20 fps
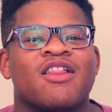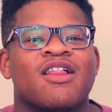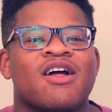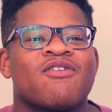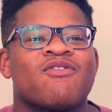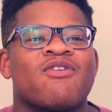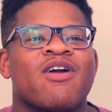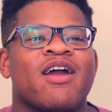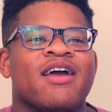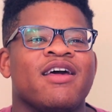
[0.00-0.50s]

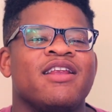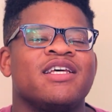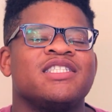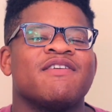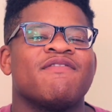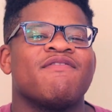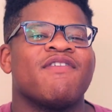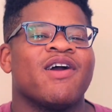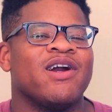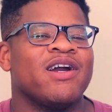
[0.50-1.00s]
Red is
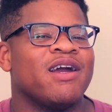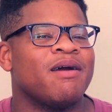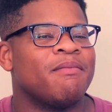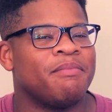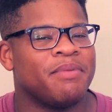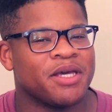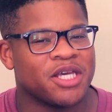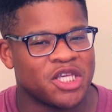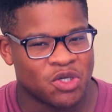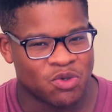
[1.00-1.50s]
a very
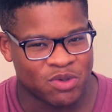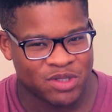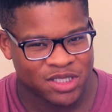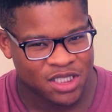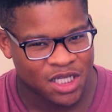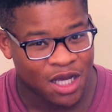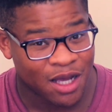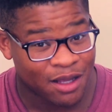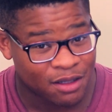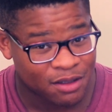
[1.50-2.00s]
ambiguous
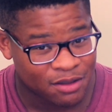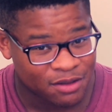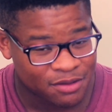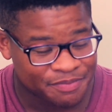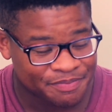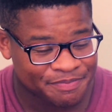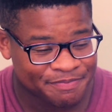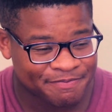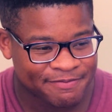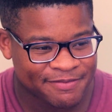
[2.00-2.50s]
color.
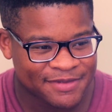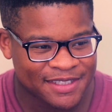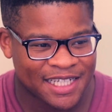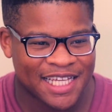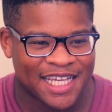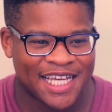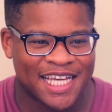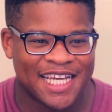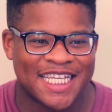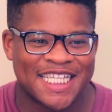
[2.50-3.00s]

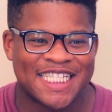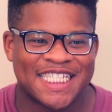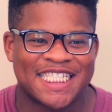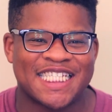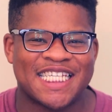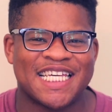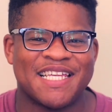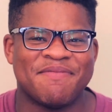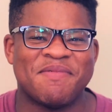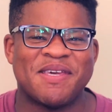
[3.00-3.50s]

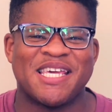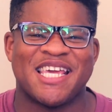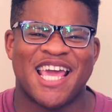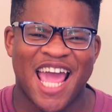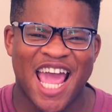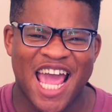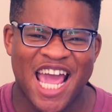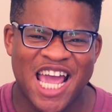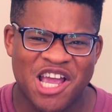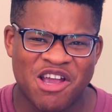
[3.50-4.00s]
It can mean
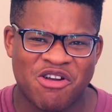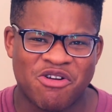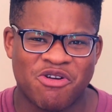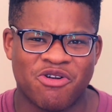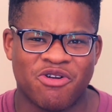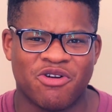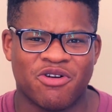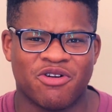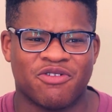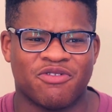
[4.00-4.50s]

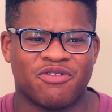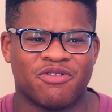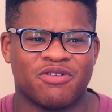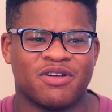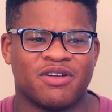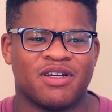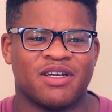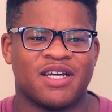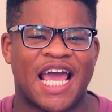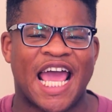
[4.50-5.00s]
anger,
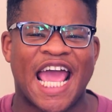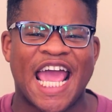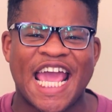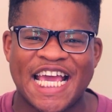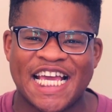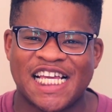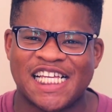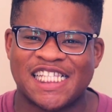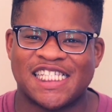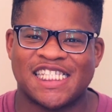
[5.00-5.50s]

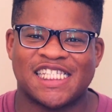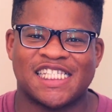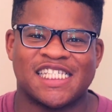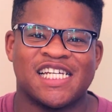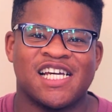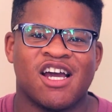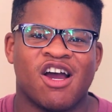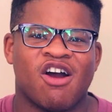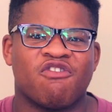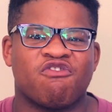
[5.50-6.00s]
hate,
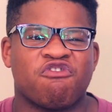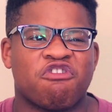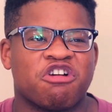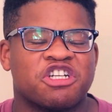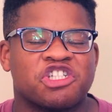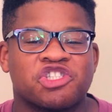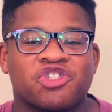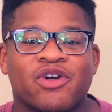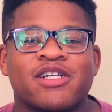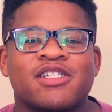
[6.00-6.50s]

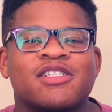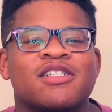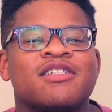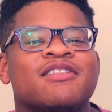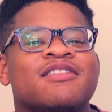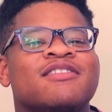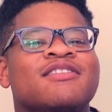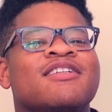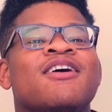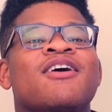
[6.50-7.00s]

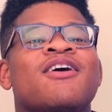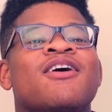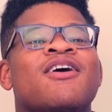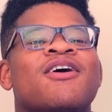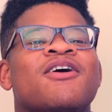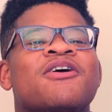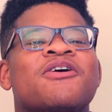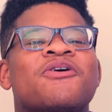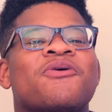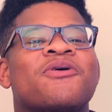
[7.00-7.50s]
frustration,
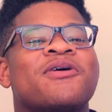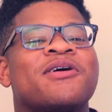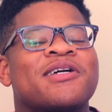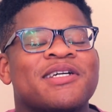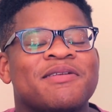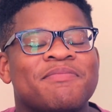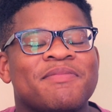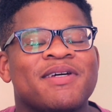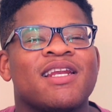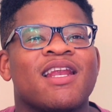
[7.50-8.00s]
or it
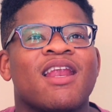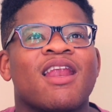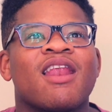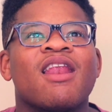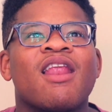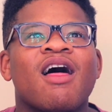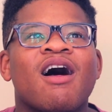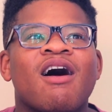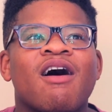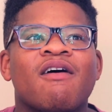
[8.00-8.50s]
can
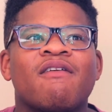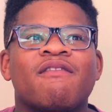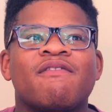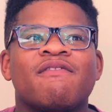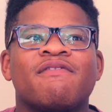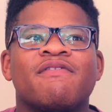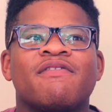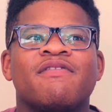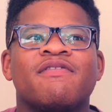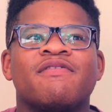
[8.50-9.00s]
mean
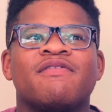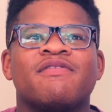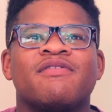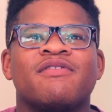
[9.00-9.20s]
love,